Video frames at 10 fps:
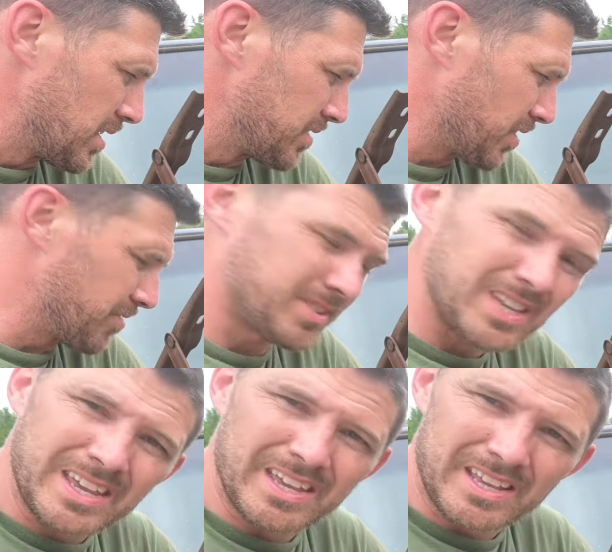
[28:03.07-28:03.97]
Turn the
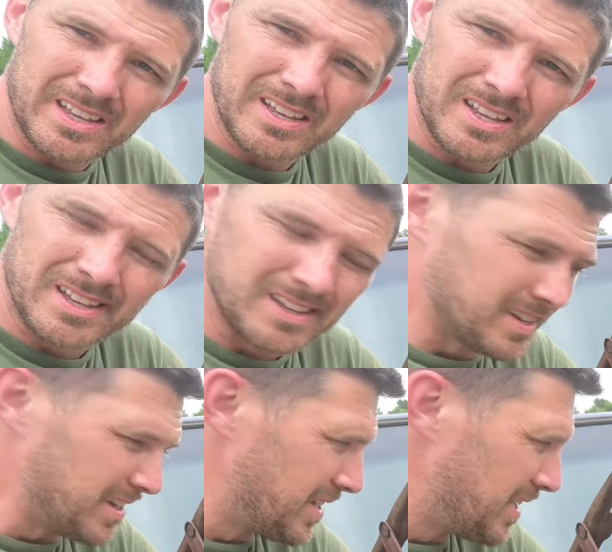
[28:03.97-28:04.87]
key.
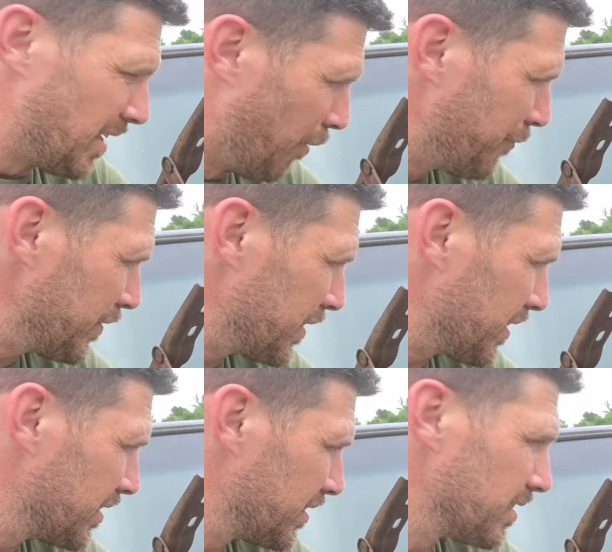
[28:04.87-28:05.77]

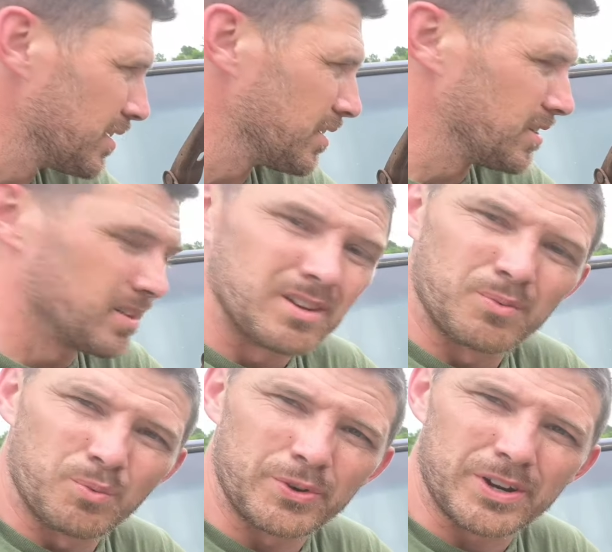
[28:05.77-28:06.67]
Hopefully,
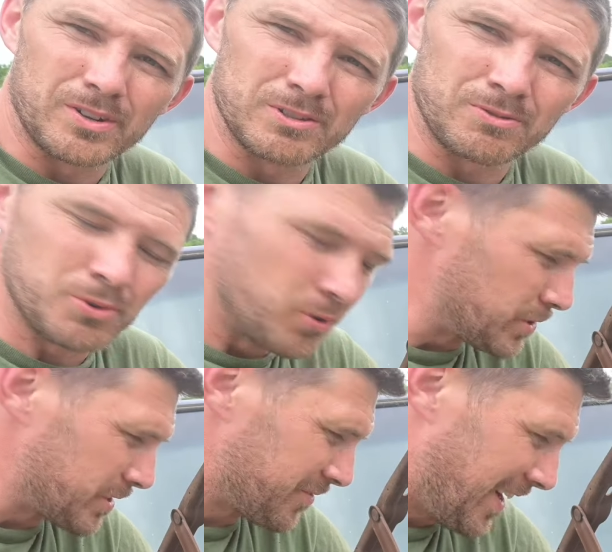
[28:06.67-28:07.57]
we'll hear a little
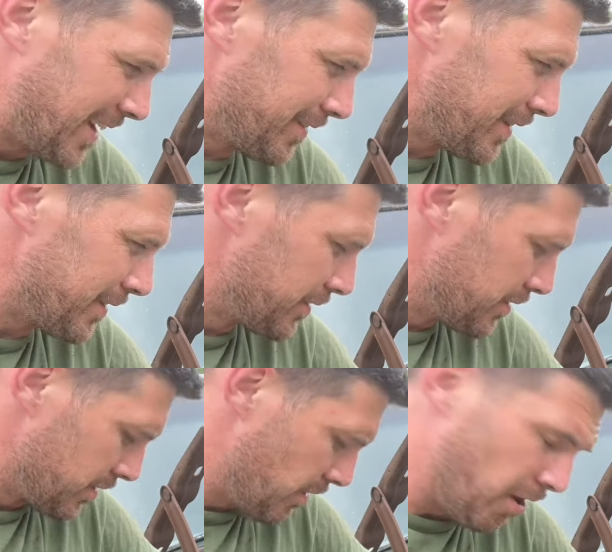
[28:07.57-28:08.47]
noise finally,
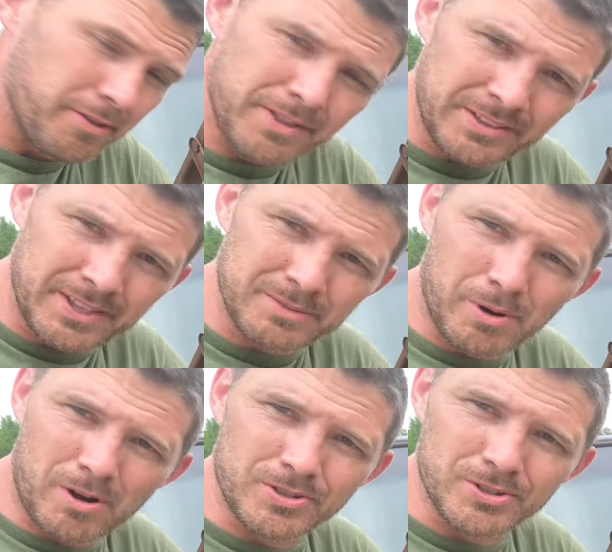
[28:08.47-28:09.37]
other than these
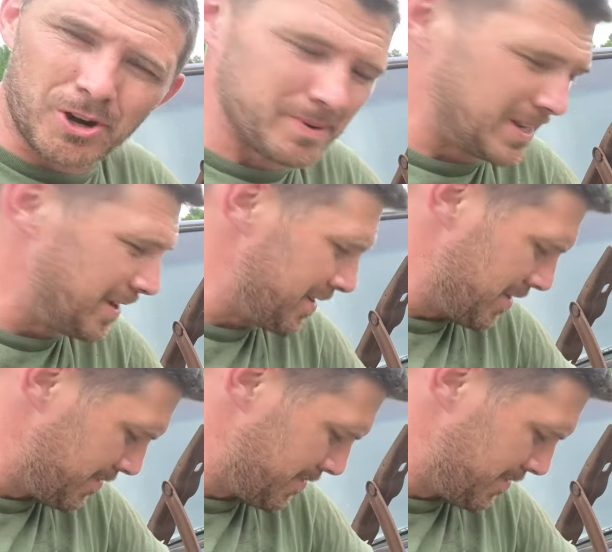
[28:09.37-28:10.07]
birds chirping out here.